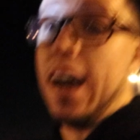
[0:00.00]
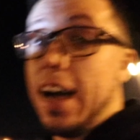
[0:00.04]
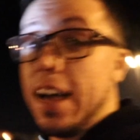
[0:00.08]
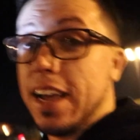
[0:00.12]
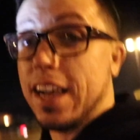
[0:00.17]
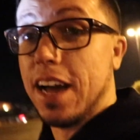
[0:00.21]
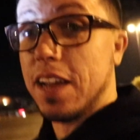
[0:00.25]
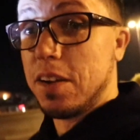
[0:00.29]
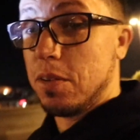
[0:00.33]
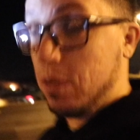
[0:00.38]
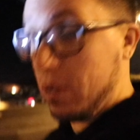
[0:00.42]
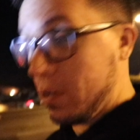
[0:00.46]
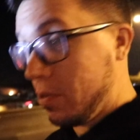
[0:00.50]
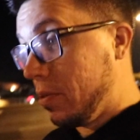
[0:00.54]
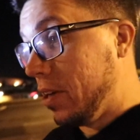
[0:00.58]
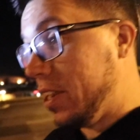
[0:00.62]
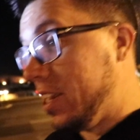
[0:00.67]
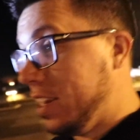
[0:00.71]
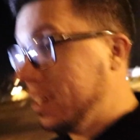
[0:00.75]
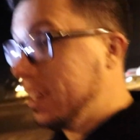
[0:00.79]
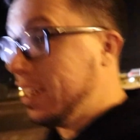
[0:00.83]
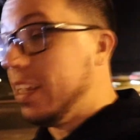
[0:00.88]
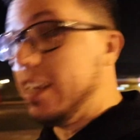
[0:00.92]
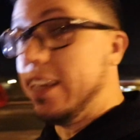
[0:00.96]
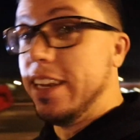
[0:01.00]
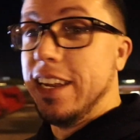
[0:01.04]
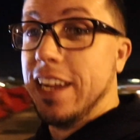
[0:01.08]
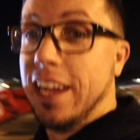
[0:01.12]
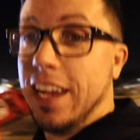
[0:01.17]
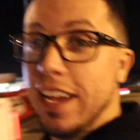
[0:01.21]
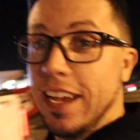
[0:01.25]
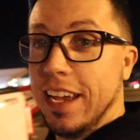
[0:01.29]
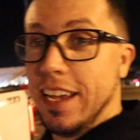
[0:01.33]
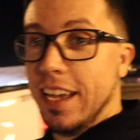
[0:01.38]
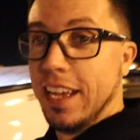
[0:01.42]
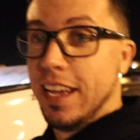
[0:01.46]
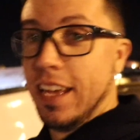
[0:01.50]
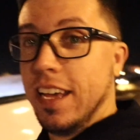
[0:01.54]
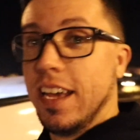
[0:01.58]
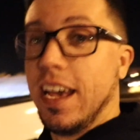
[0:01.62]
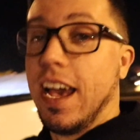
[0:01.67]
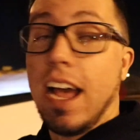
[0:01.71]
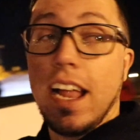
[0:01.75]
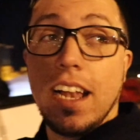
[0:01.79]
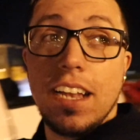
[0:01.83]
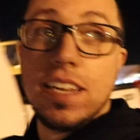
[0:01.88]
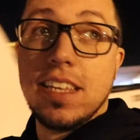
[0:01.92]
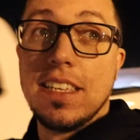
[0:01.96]
I got what I need.
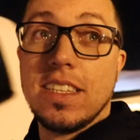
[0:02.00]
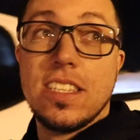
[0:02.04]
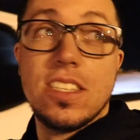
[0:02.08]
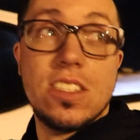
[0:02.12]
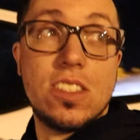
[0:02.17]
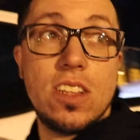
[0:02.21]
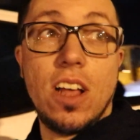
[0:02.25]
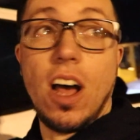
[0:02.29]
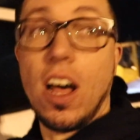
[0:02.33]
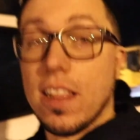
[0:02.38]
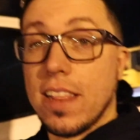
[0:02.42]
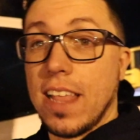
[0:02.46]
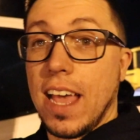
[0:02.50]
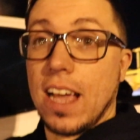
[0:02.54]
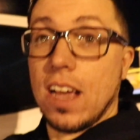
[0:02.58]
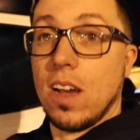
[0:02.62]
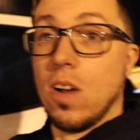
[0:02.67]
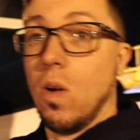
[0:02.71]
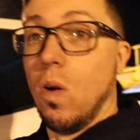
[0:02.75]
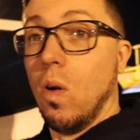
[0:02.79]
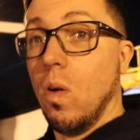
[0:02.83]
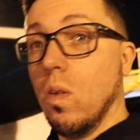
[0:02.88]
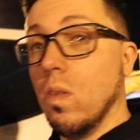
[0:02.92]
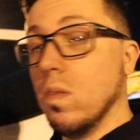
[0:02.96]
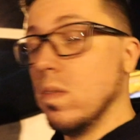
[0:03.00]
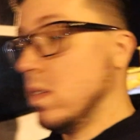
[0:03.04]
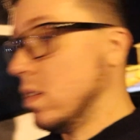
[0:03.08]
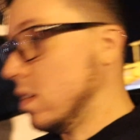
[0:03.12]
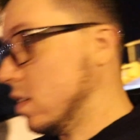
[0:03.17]
At least it's not that cold.